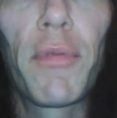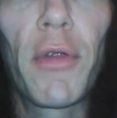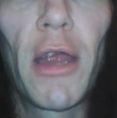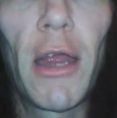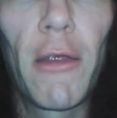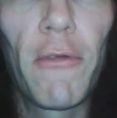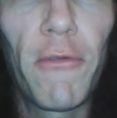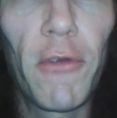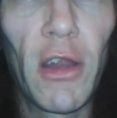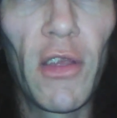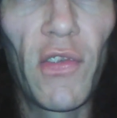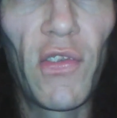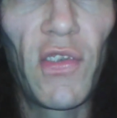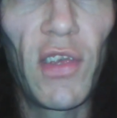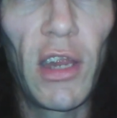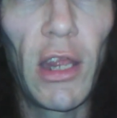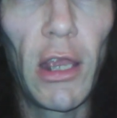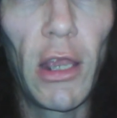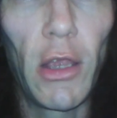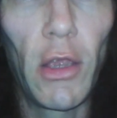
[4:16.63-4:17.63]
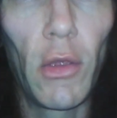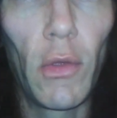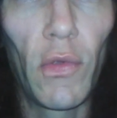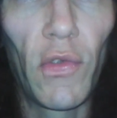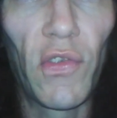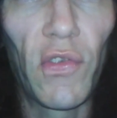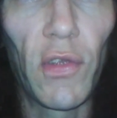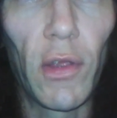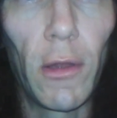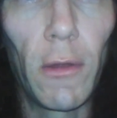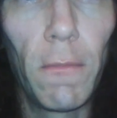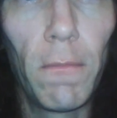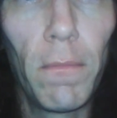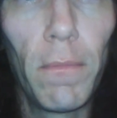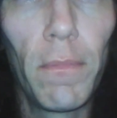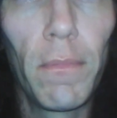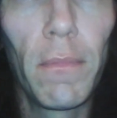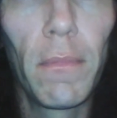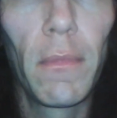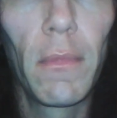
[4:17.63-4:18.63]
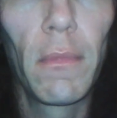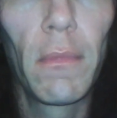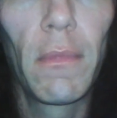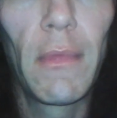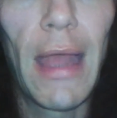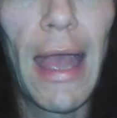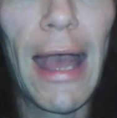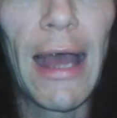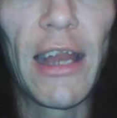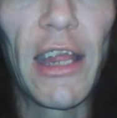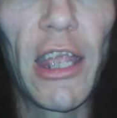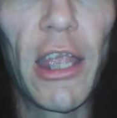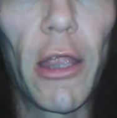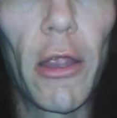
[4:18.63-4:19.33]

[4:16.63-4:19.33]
a prayer for the city of Houston out of